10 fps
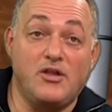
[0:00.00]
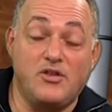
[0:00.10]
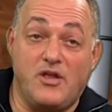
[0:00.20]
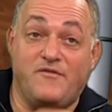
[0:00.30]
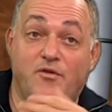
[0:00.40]

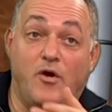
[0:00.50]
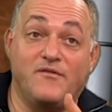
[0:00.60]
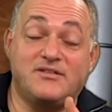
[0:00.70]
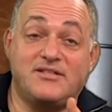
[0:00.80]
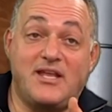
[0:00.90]
If you
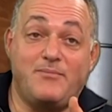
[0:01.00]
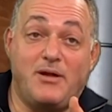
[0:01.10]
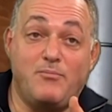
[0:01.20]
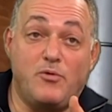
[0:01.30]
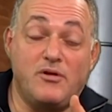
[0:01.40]
overstayed by
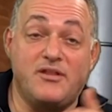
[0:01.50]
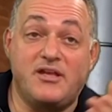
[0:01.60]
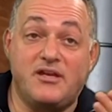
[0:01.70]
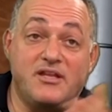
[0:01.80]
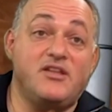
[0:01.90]
more
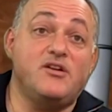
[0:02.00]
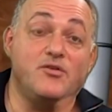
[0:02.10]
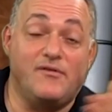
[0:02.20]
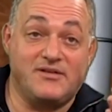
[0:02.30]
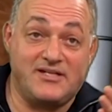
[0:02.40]
than a year,
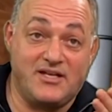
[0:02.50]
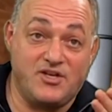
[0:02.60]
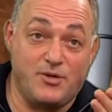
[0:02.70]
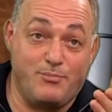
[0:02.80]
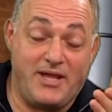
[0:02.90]
you have a
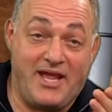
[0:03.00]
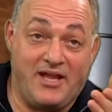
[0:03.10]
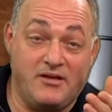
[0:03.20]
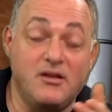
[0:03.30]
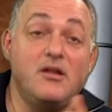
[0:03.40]
10-year
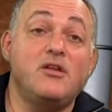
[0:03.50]
ban.